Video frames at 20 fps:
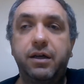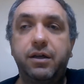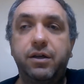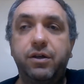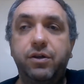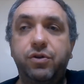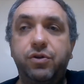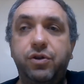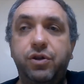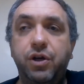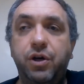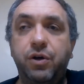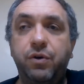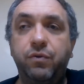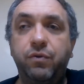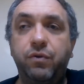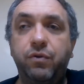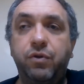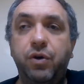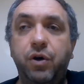
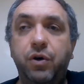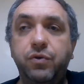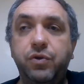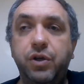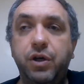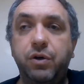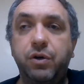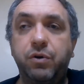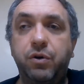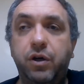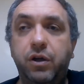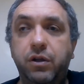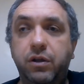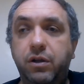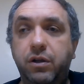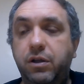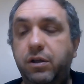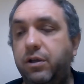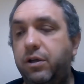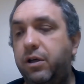So those are
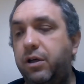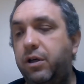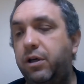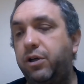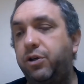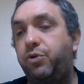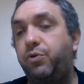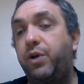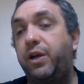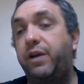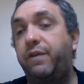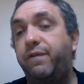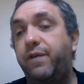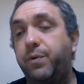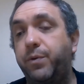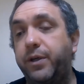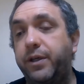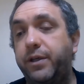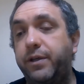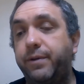all
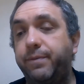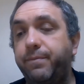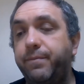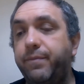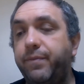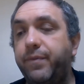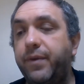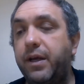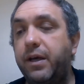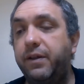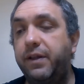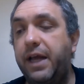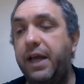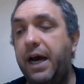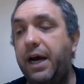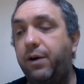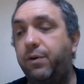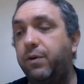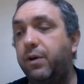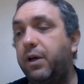straightforward.
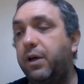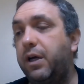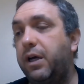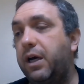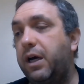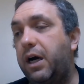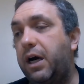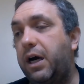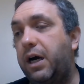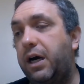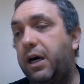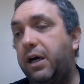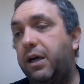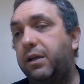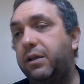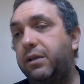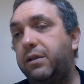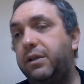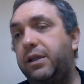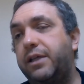Now
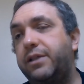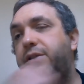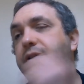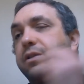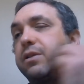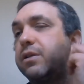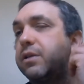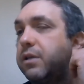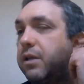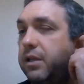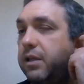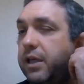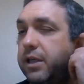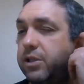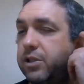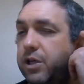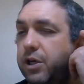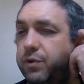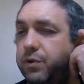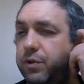let's
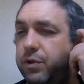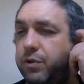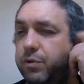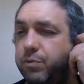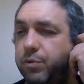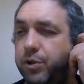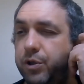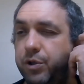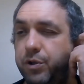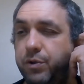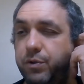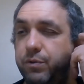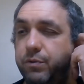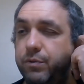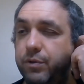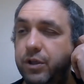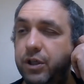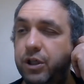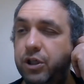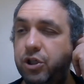go
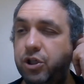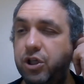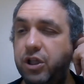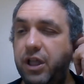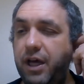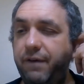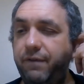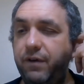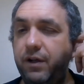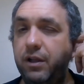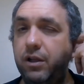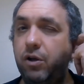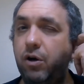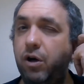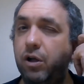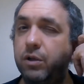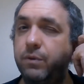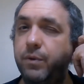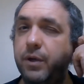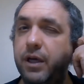through each level
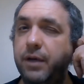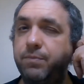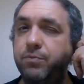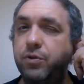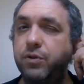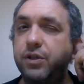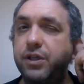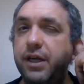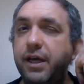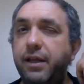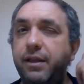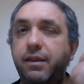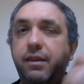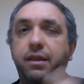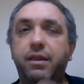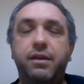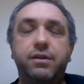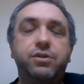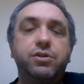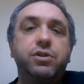all the way up to
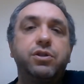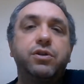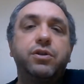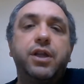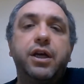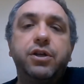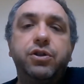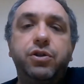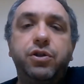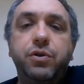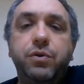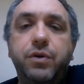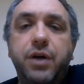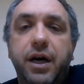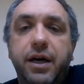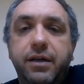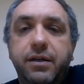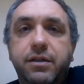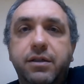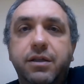10th so that you
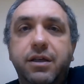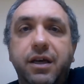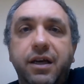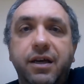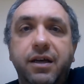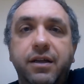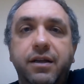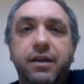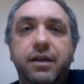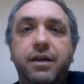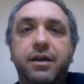guys can